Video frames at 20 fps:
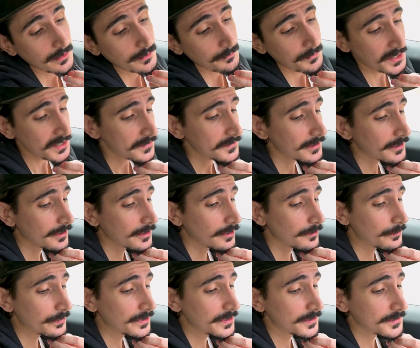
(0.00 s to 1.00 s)
Big tech
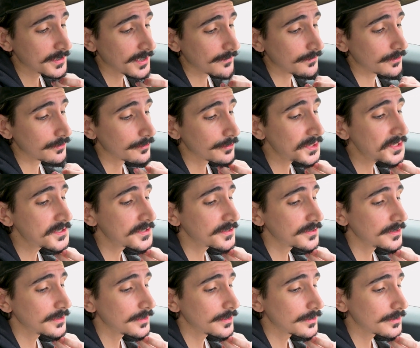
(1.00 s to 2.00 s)
companies have in
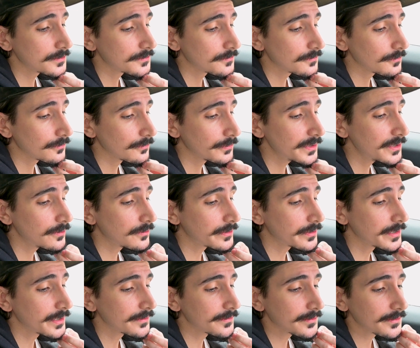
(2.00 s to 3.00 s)
recent years
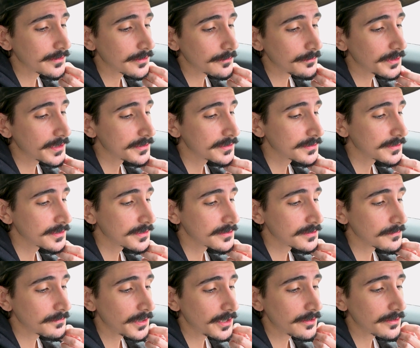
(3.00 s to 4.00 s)
reoriented their businesses
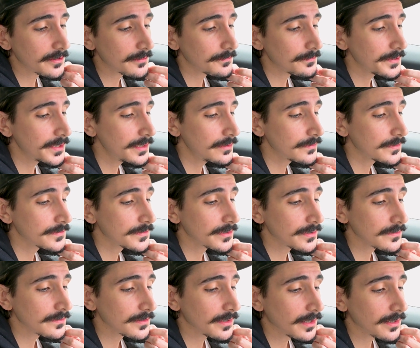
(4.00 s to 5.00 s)
to better compete with
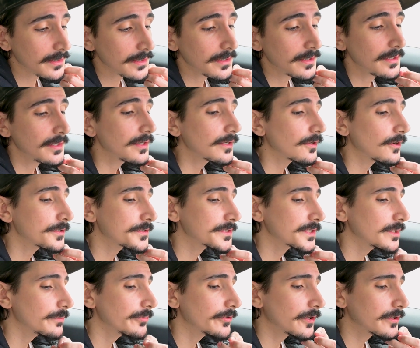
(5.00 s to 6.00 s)
TikTok,
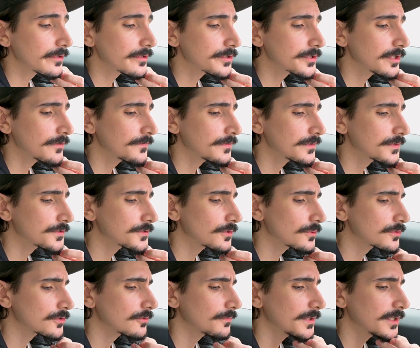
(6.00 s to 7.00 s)
causing a broader shift in the
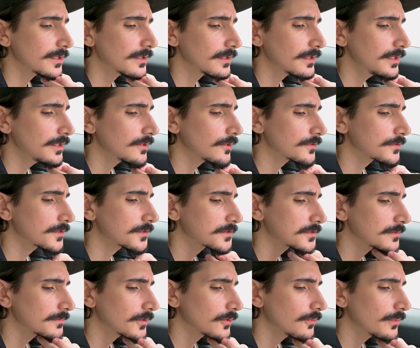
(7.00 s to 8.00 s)
social media
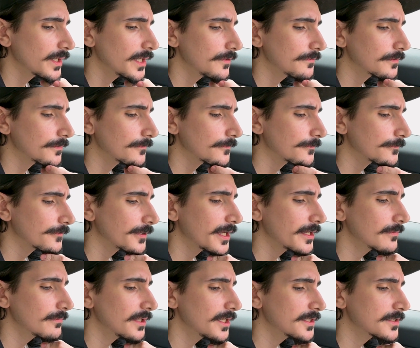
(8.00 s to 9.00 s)
ecosystem away from
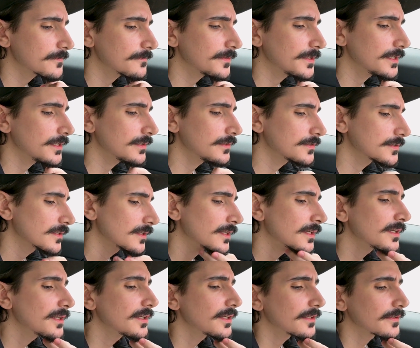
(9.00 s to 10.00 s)
friend-based feeds
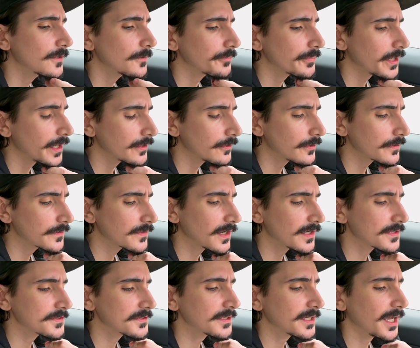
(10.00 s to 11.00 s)
to
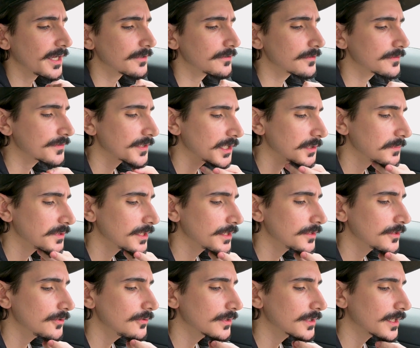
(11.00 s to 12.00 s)
prioritizing entertainment
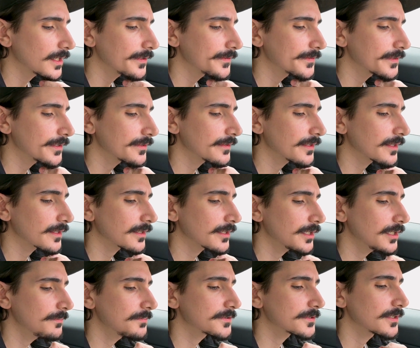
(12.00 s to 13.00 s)
and new content that
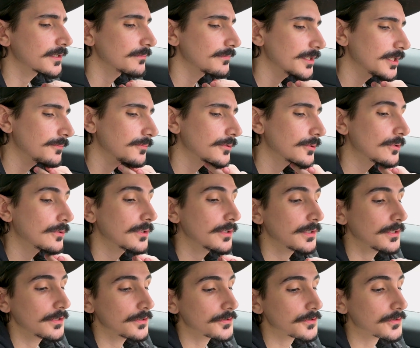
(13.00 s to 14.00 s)
keeps people
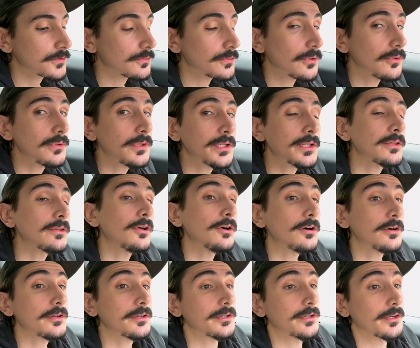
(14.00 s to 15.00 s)
scrolling
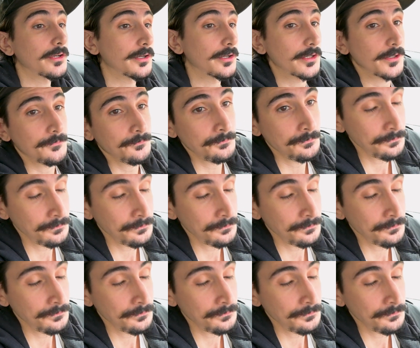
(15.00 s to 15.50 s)
longer.